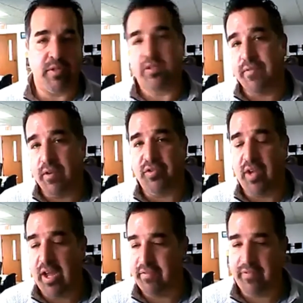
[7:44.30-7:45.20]
to feel
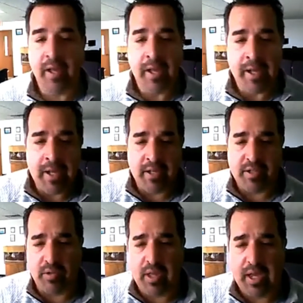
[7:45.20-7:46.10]
safe.
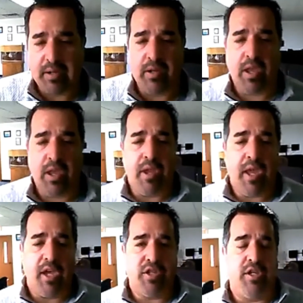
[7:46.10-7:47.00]
So that
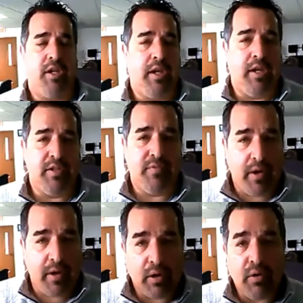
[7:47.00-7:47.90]
communication is
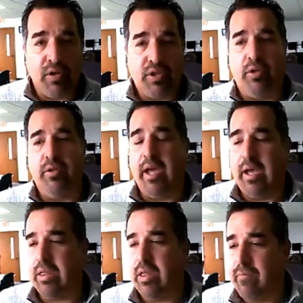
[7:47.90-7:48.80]
very crucial.
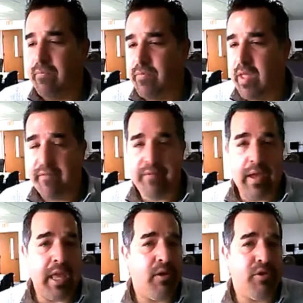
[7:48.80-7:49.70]
The
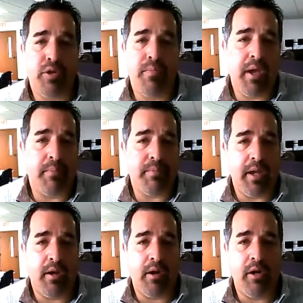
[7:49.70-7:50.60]
FAQs should be
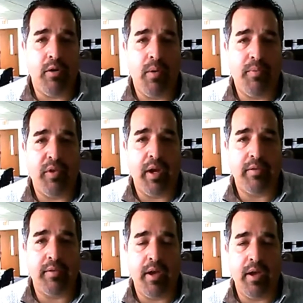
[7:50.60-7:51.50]
updated on your
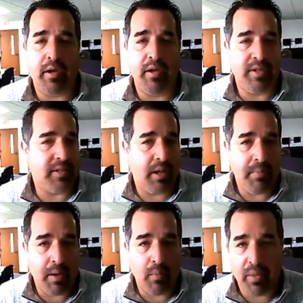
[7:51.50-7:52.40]
website, because that's going to
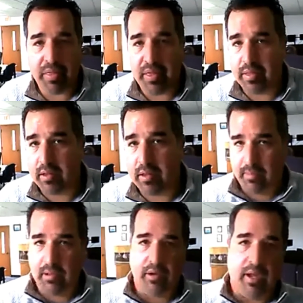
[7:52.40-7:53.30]
be one thing that they're
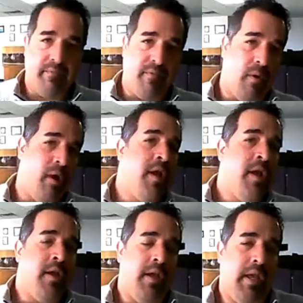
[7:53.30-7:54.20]
going to be looking for
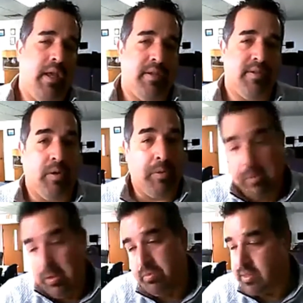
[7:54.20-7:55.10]
is,
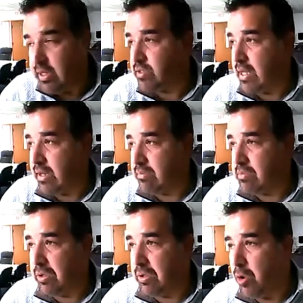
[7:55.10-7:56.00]
besides that
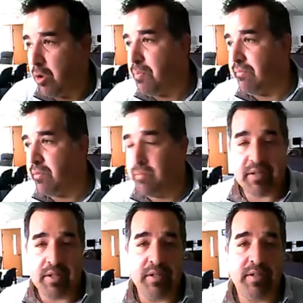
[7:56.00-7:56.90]
you're open for
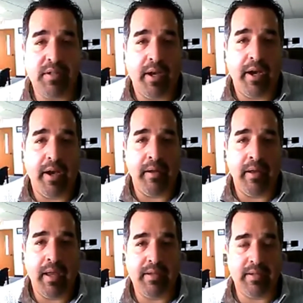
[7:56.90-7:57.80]
business
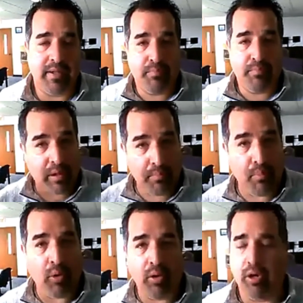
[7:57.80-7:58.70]
as a brick and
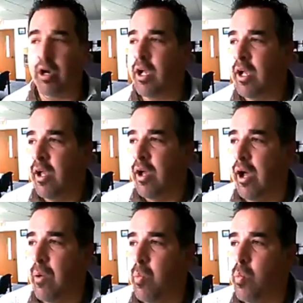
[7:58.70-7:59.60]
mortar,
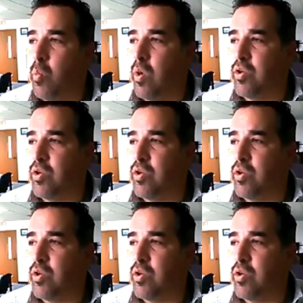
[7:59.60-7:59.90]
what